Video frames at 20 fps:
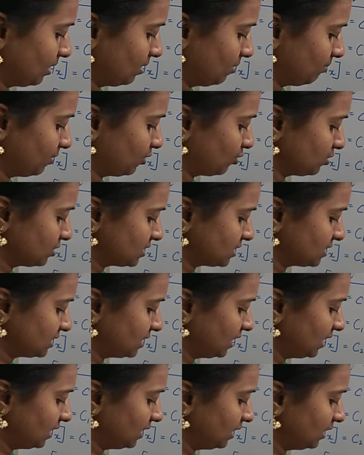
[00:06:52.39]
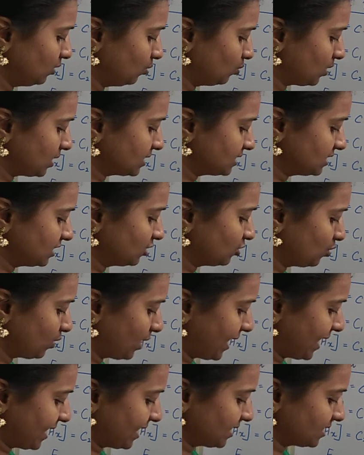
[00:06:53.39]
Because TE10
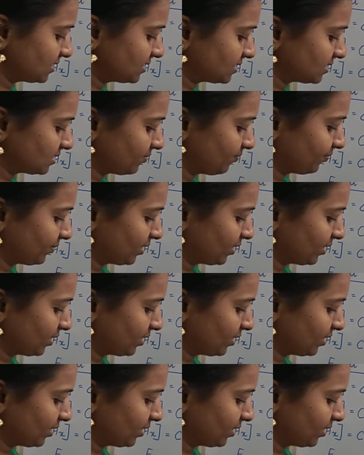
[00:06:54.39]
has